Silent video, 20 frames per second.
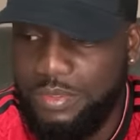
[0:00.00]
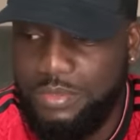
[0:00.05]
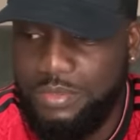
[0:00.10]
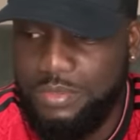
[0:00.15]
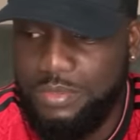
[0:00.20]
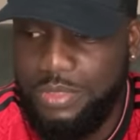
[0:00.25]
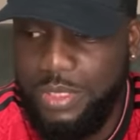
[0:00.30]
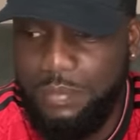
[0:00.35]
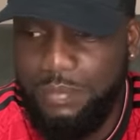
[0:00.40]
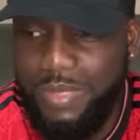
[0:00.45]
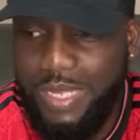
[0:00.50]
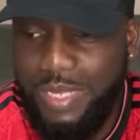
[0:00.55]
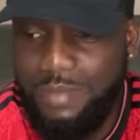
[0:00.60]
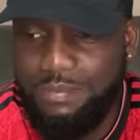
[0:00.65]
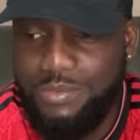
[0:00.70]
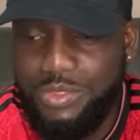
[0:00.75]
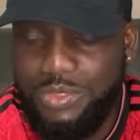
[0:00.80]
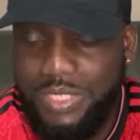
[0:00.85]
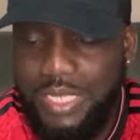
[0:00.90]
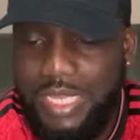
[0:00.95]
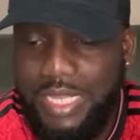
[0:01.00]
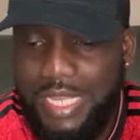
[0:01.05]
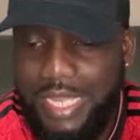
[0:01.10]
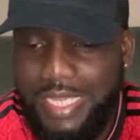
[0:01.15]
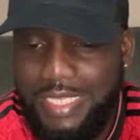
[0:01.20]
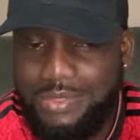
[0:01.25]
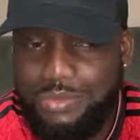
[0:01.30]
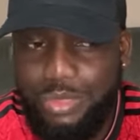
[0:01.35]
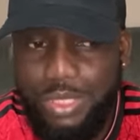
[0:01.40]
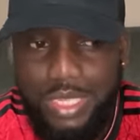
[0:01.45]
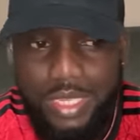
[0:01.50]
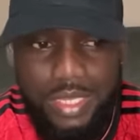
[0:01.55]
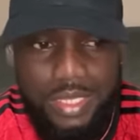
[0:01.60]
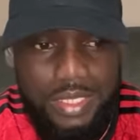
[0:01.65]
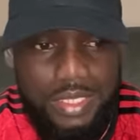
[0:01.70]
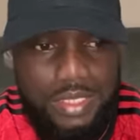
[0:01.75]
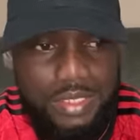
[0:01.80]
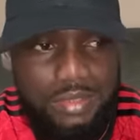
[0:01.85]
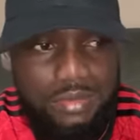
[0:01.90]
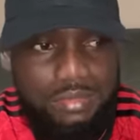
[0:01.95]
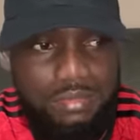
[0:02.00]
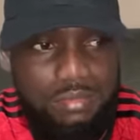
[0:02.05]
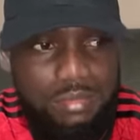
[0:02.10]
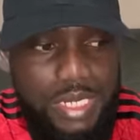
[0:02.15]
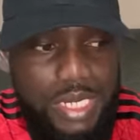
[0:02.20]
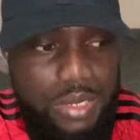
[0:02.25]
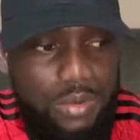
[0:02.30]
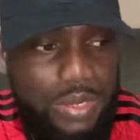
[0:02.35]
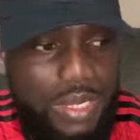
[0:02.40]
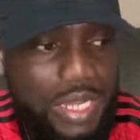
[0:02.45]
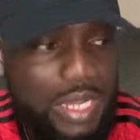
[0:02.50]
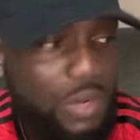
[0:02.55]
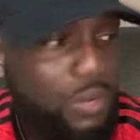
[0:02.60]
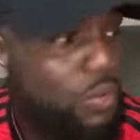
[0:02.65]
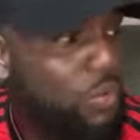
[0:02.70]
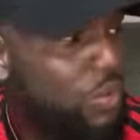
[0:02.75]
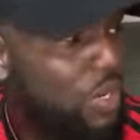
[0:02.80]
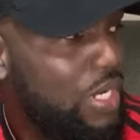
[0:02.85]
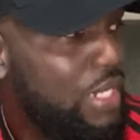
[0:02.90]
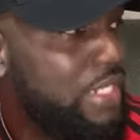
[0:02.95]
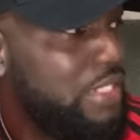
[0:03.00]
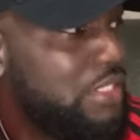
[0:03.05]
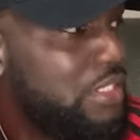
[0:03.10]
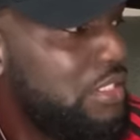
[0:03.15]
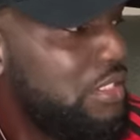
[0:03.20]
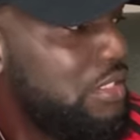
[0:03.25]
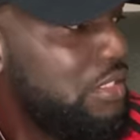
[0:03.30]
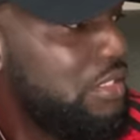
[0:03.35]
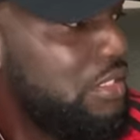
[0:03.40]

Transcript: Something happened to the guys where me no want to hold it.